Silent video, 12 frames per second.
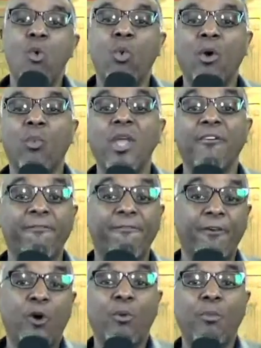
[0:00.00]
where we
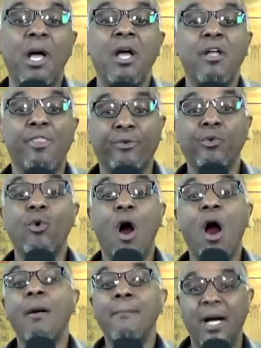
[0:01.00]
affirm through
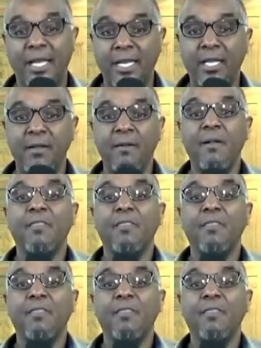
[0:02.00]
our money